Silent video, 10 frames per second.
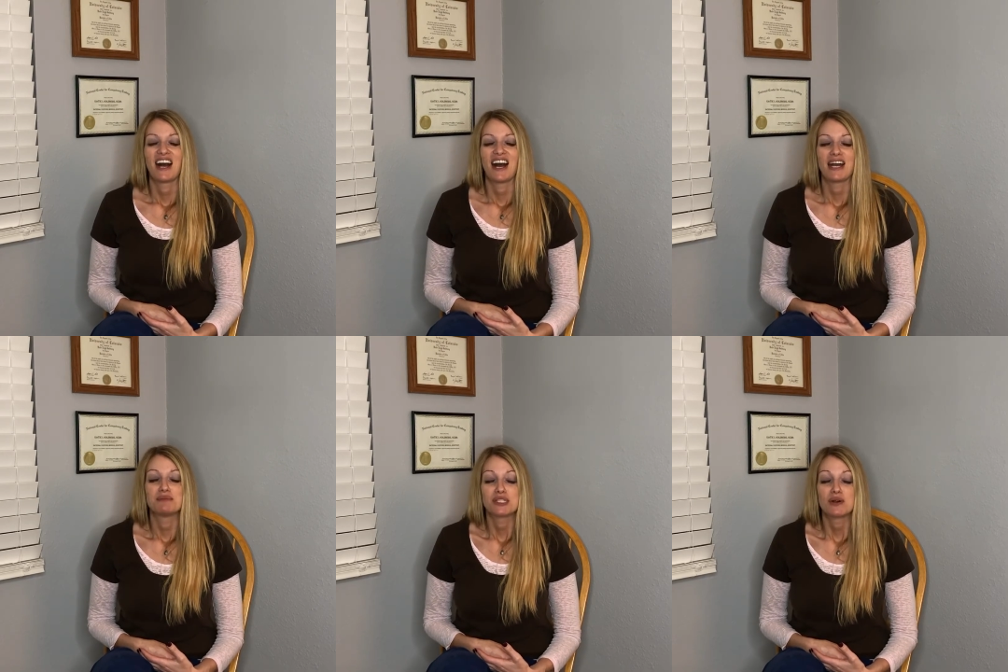
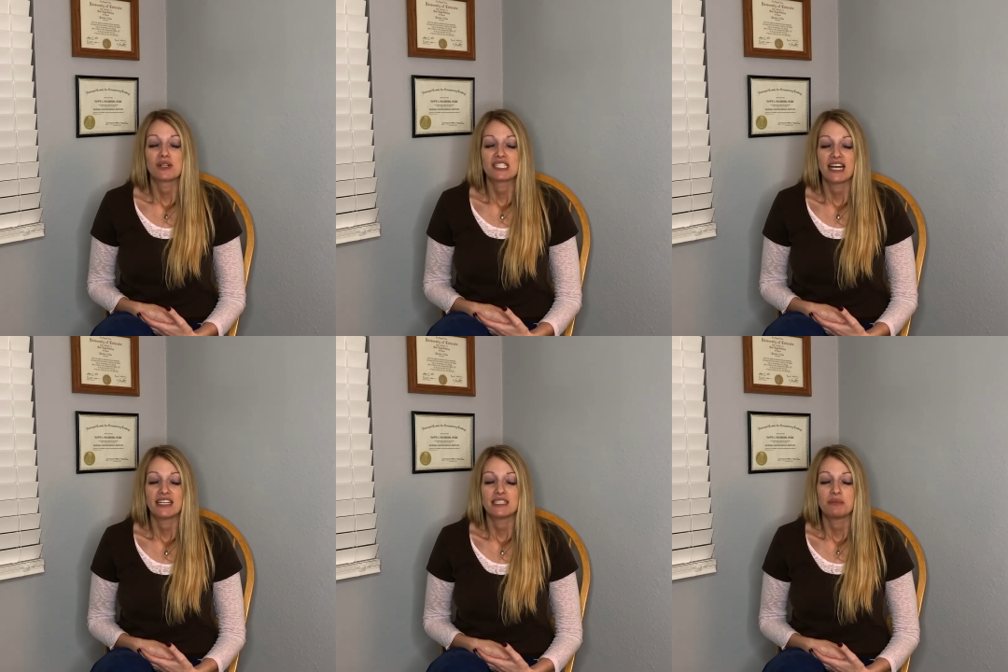I'm so
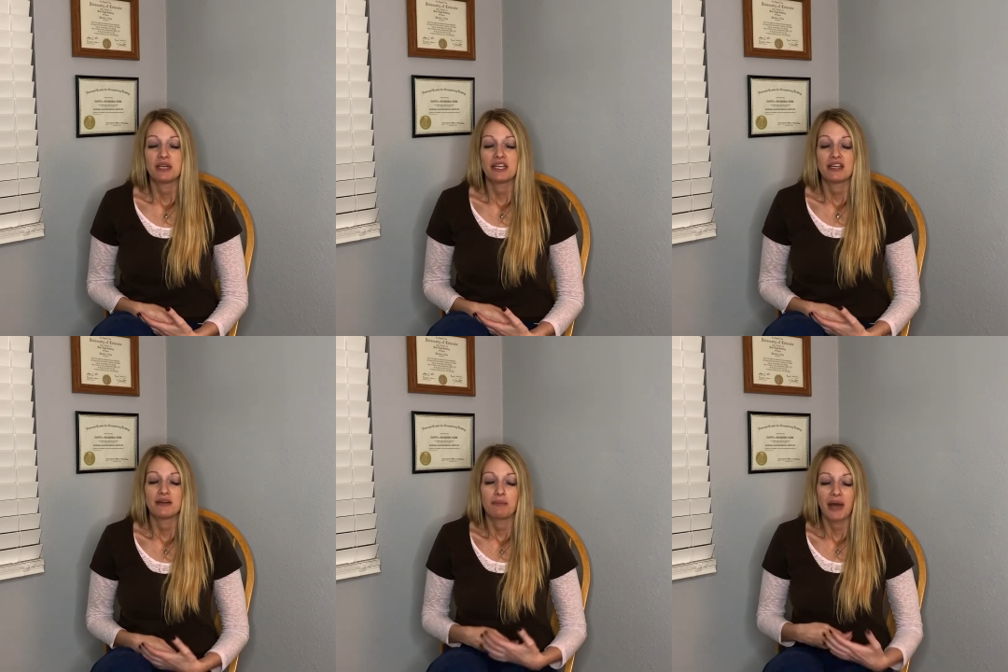excited to be
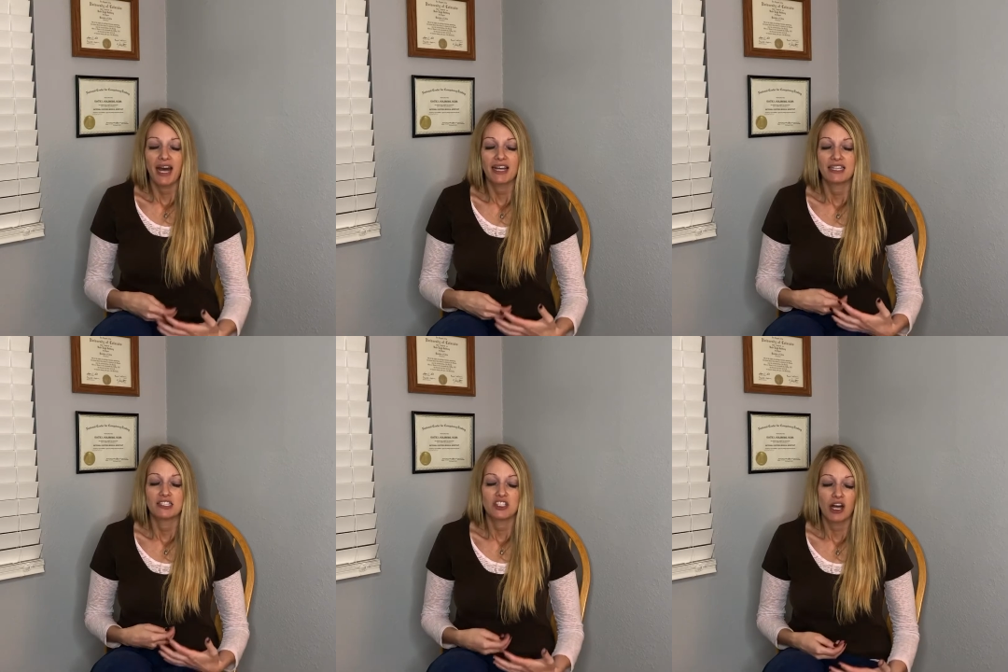back
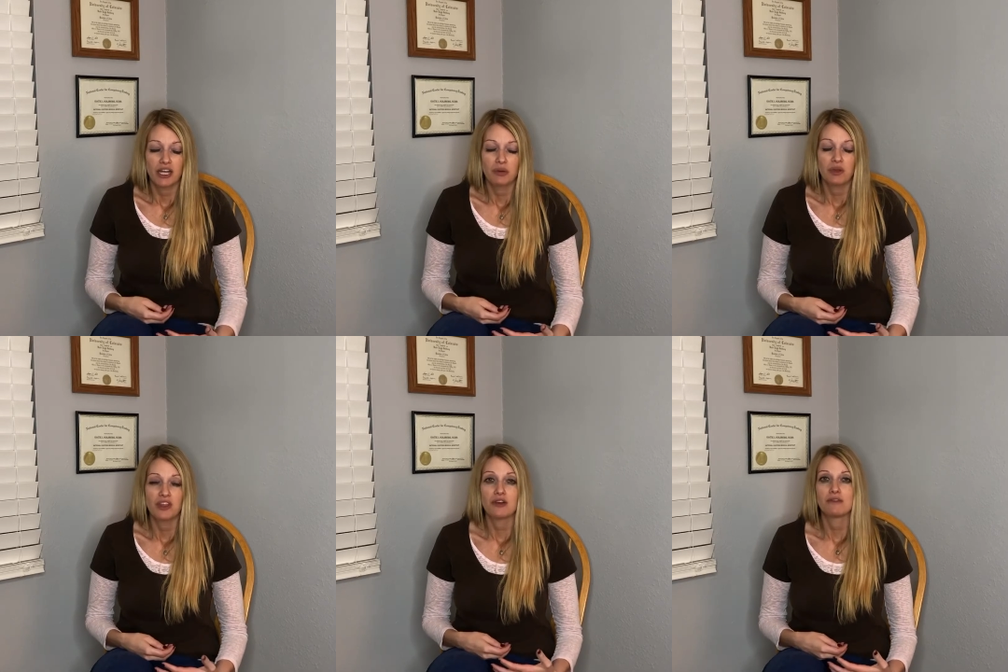and talking
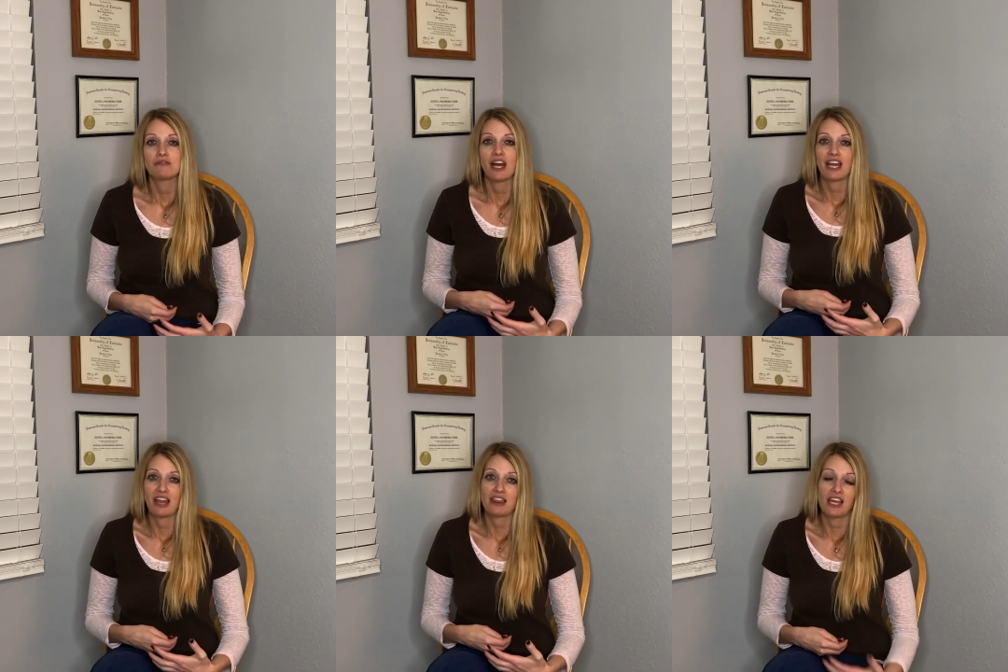with you.
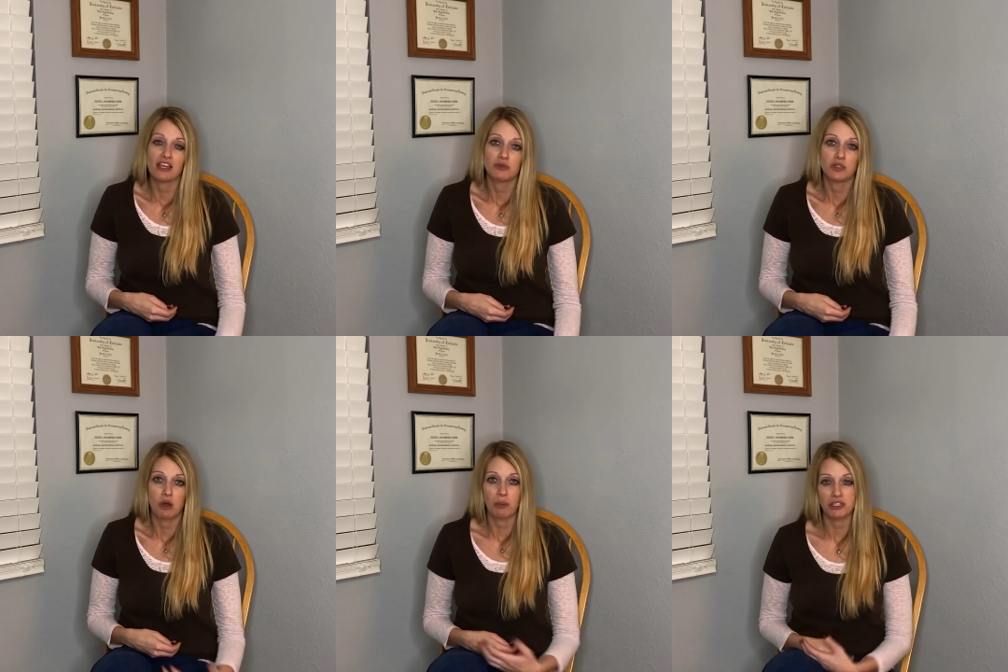Again, thank you
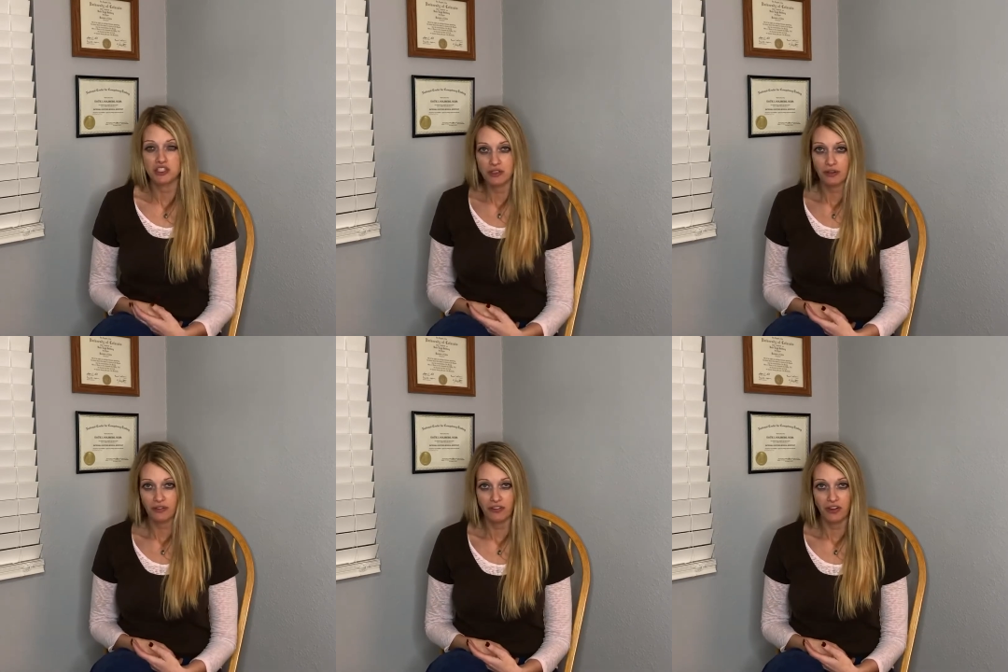so much
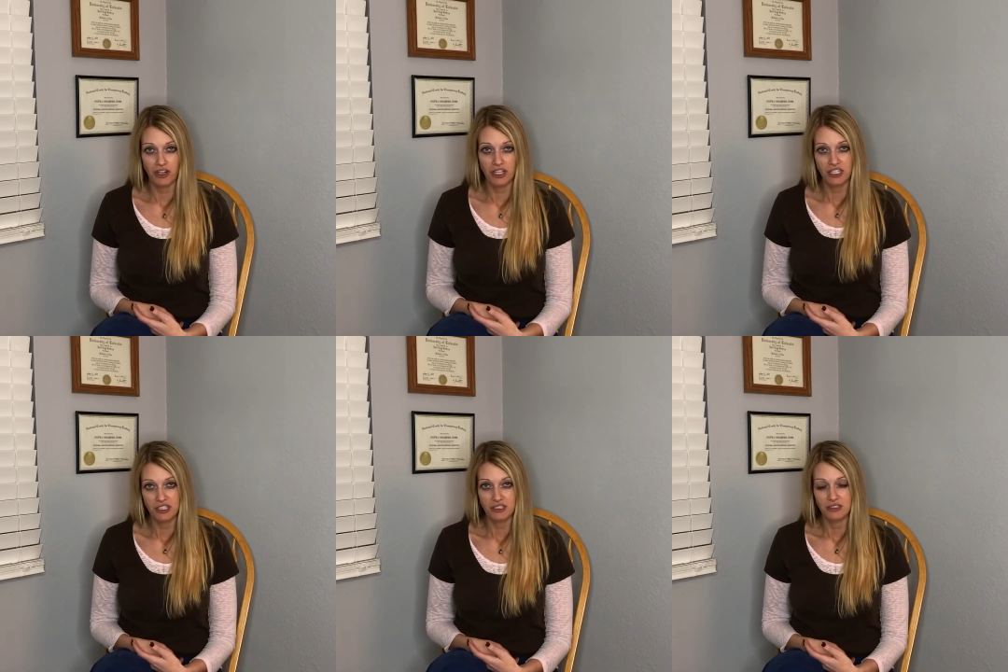for
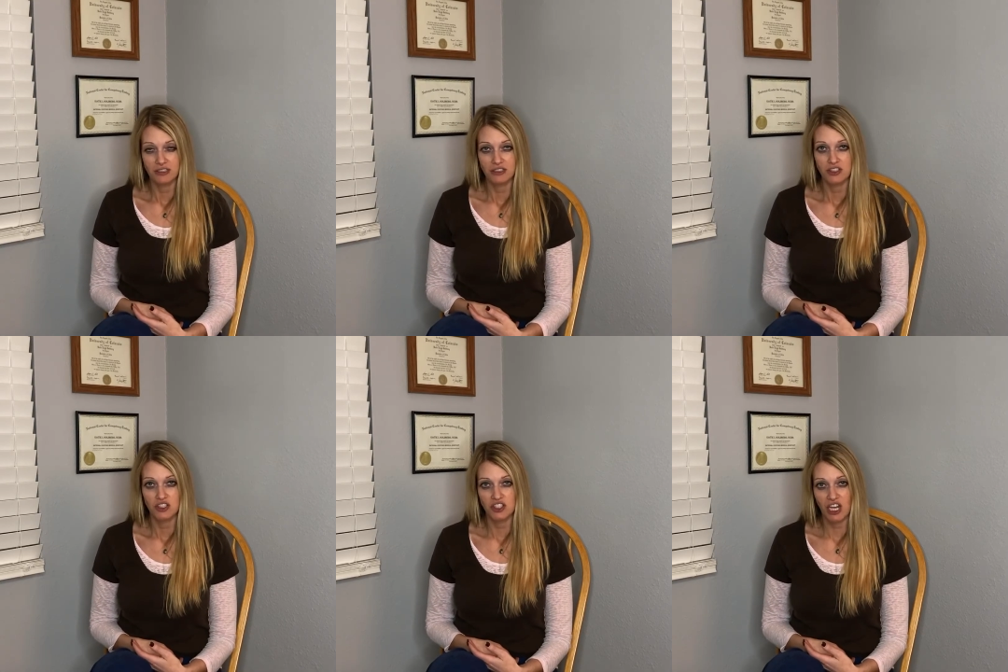
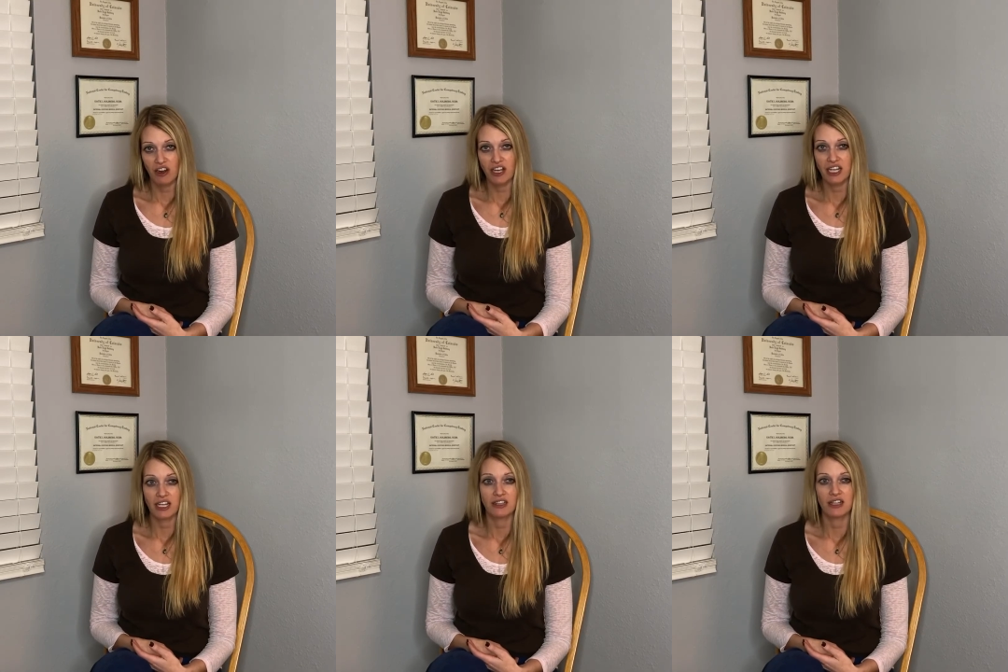sharing
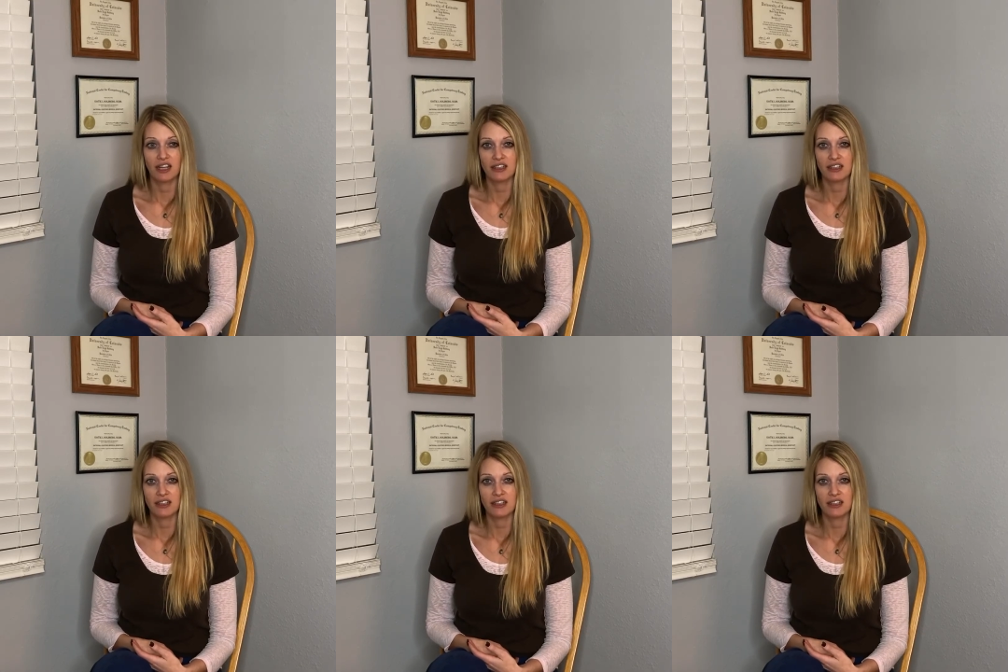and